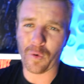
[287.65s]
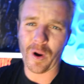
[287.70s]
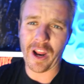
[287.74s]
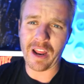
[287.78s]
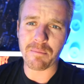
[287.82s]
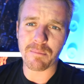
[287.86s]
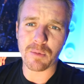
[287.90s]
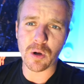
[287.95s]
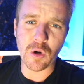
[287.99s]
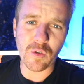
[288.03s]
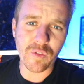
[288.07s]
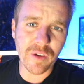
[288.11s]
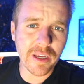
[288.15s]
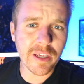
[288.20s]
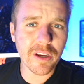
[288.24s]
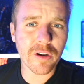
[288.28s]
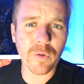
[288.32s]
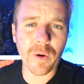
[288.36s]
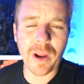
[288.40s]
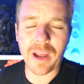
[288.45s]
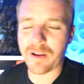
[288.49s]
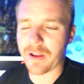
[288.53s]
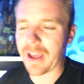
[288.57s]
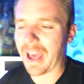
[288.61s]
Great movie,
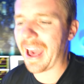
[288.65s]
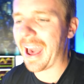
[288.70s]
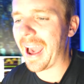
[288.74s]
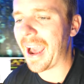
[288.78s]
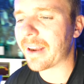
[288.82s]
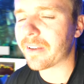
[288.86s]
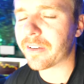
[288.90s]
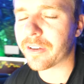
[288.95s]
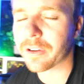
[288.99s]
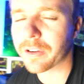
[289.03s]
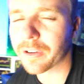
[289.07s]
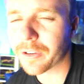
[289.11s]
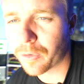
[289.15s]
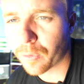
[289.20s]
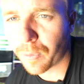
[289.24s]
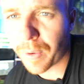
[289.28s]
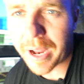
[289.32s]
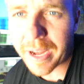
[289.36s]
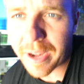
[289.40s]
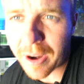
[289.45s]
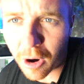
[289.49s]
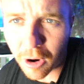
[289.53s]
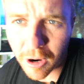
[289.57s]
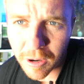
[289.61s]
great actor,
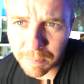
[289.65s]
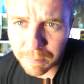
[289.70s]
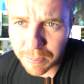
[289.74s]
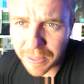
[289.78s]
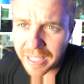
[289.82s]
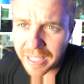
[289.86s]
great art